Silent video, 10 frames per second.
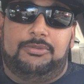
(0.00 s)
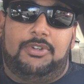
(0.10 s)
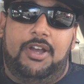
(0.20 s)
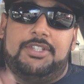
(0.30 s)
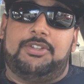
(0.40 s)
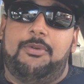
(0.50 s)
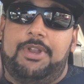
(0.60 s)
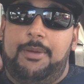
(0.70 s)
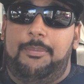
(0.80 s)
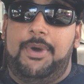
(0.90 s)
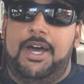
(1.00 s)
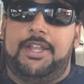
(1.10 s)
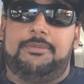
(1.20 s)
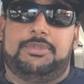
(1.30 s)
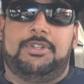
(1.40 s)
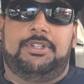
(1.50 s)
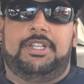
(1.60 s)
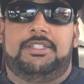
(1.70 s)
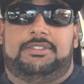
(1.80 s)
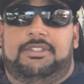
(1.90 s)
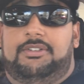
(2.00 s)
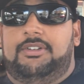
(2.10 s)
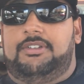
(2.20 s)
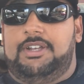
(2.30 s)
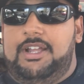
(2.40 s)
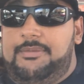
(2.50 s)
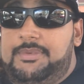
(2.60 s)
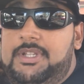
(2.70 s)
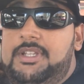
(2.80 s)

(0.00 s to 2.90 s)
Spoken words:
Costco at the bottom, so you guys can look it up